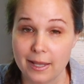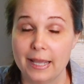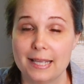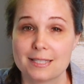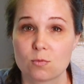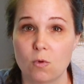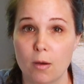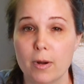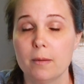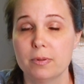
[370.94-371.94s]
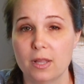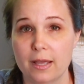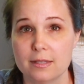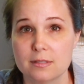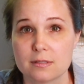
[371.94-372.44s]
It's Walmart
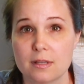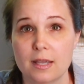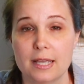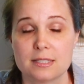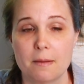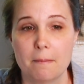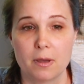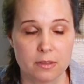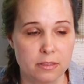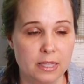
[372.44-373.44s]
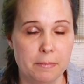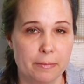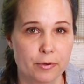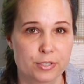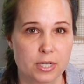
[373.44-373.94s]
Plus. It's a monthly
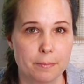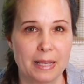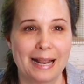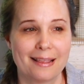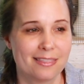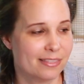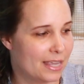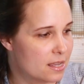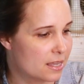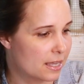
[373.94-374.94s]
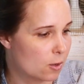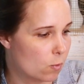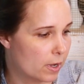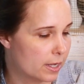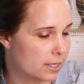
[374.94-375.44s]
membership, and I think it
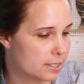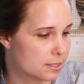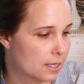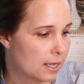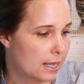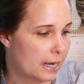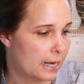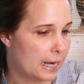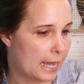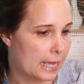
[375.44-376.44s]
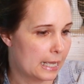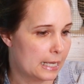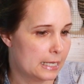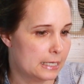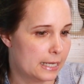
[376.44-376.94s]
was
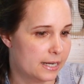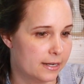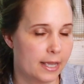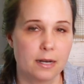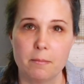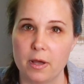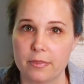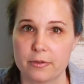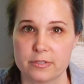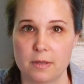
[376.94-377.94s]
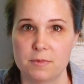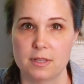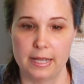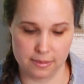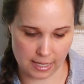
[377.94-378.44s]
$9.99 a month or something
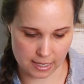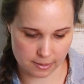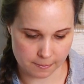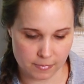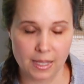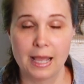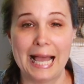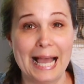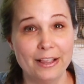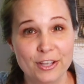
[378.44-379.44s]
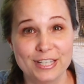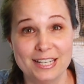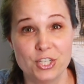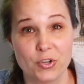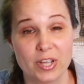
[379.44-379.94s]
like that. I looked
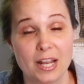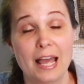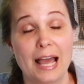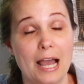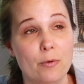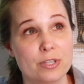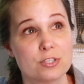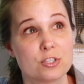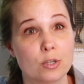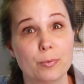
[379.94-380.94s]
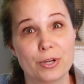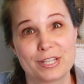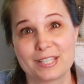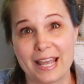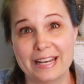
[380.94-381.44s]
into it. I was super
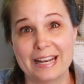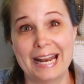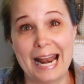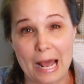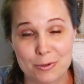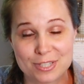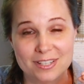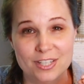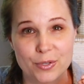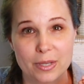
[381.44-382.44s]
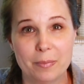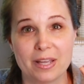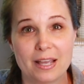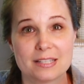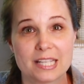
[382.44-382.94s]
excited. I was gonna do it
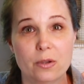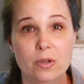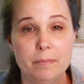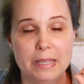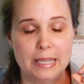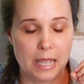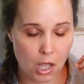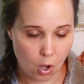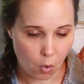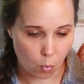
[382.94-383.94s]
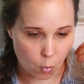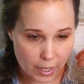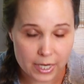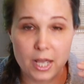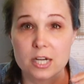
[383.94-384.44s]
because it would be
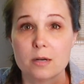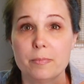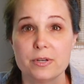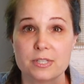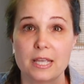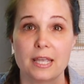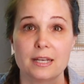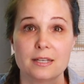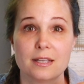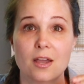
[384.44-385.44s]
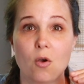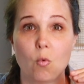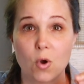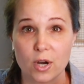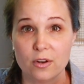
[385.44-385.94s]
100%
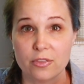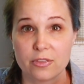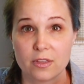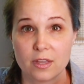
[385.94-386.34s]
worth